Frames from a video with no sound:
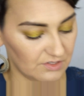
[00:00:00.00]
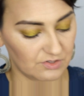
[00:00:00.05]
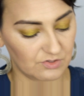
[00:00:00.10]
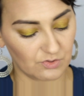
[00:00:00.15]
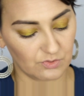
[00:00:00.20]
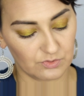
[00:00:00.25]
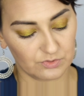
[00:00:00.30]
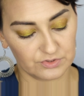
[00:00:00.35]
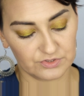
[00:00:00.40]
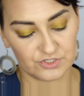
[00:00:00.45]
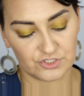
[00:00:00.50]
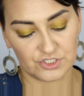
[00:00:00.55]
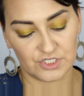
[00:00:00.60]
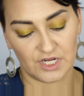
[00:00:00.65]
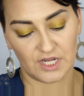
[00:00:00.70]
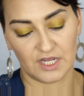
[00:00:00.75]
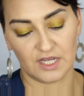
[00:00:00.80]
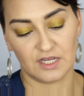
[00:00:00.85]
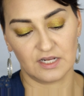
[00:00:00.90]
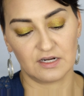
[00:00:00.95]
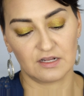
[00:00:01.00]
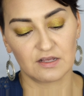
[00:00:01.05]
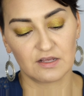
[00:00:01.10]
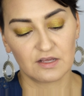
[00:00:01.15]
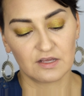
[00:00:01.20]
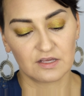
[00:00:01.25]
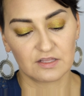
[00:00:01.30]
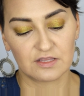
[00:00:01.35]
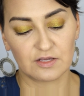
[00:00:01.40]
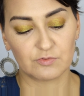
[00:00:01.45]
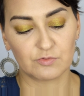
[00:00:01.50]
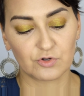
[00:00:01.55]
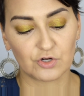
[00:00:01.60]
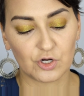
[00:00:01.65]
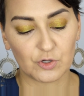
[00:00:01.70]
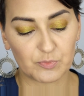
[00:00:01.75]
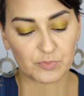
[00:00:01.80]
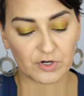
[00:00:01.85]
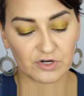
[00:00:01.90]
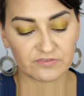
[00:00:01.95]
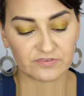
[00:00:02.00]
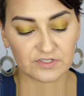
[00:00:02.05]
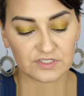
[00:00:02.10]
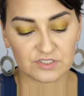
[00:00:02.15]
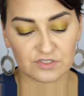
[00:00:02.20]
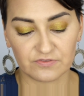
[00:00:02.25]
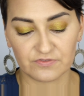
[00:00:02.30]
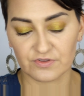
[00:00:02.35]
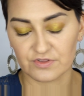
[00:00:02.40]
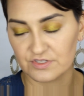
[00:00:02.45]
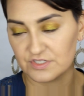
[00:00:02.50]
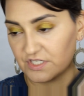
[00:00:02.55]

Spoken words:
gold shade that will go perfect over the